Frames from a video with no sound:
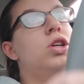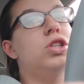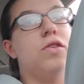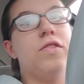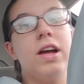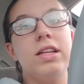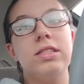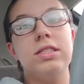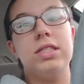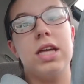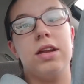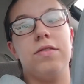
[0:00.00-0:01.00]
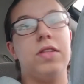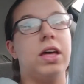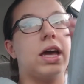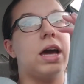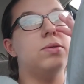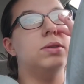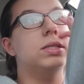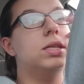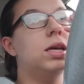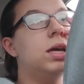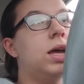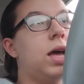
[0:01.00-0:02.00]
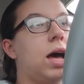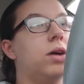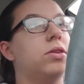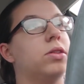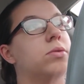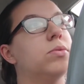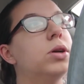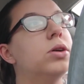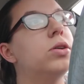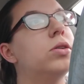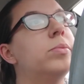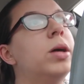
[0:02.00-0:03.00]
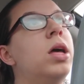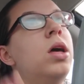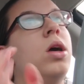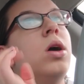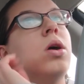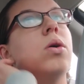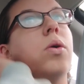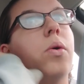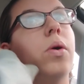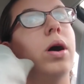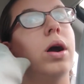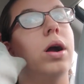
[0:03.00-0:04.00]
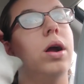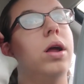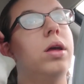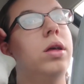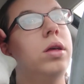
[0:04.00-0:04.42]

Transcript: show friends that if like I was out of the room or